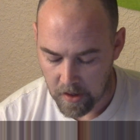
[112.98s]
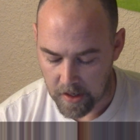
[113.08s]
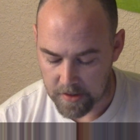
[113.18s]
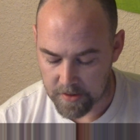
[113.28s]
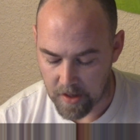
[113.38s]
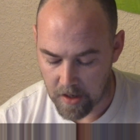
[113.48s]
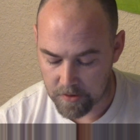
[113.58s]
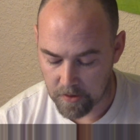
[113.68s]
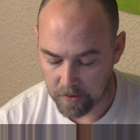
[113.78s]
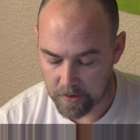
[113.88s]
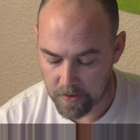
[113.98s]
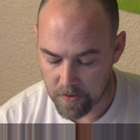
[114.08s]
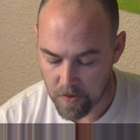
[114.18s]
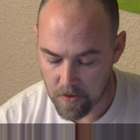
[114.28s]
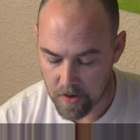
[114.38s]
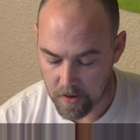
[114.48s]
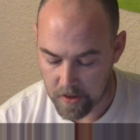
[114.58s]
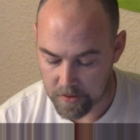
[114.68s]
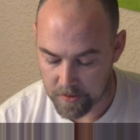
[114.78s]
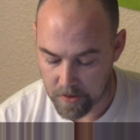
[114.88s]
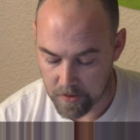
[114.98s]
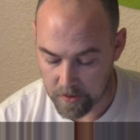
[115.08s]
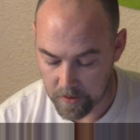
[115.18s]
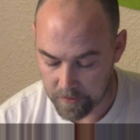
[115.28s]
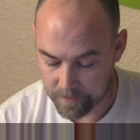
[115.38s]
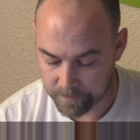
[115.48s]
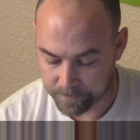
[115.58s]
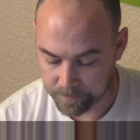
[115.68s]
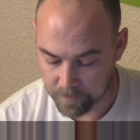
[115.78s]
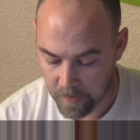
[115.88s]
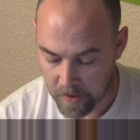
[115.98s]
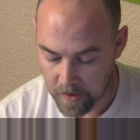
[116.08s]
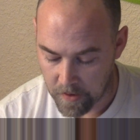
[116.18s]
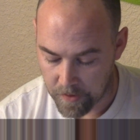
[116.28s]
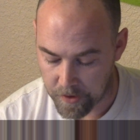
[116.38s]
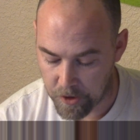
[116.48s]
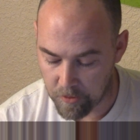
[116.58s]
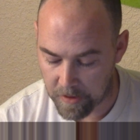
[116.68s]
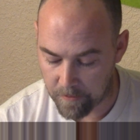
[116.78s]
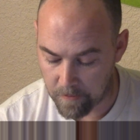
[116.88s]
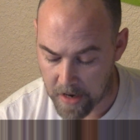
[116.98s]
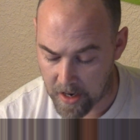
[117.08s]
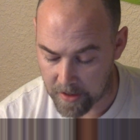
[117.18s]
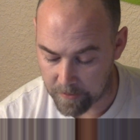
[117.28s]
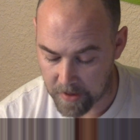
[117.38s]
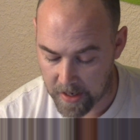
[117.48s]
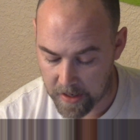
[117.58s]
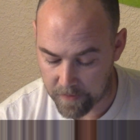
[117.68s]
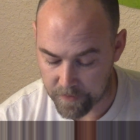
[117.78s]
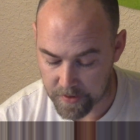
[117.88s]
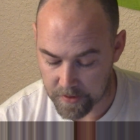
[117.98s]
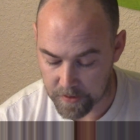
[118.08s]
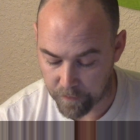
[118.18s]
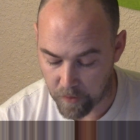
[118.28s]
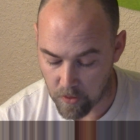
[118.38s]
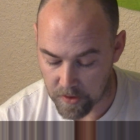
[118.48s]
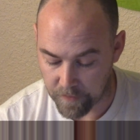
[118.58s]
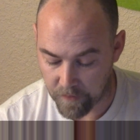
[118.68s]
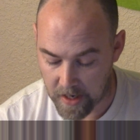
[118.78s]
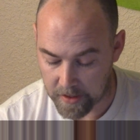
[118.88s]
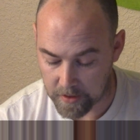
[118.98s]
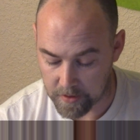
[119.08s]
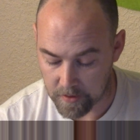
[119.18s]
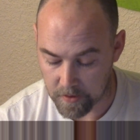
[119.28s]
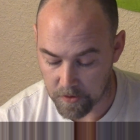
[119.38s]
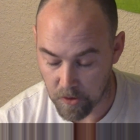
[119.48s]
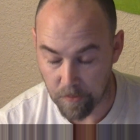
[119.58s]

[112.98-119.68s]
As Dr. Leonard Orr has noted, the human mind behaves as if it were divided into two